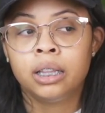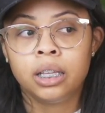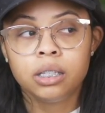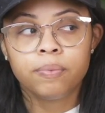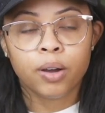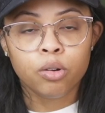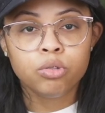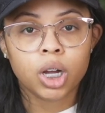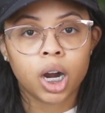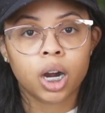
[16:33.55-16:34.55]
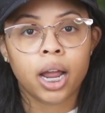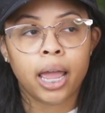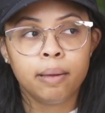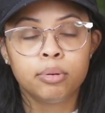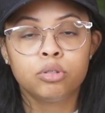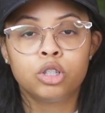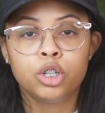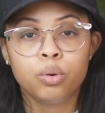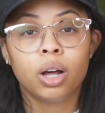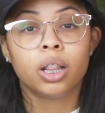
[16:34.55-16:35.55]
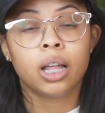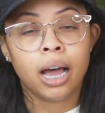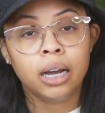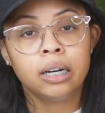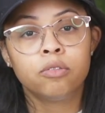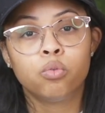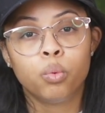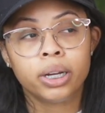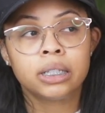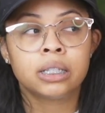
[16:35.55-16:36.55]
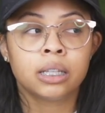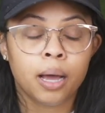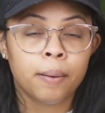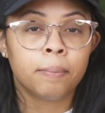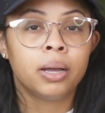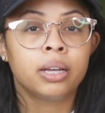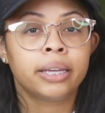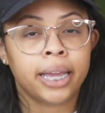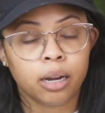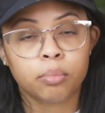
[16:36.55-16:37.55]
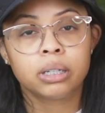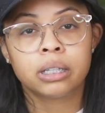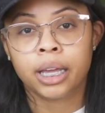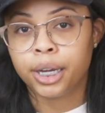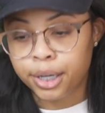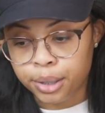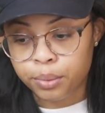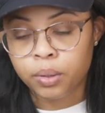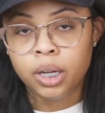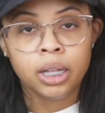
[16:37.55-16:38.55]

these phones are able to do a lot of what some cameras can do.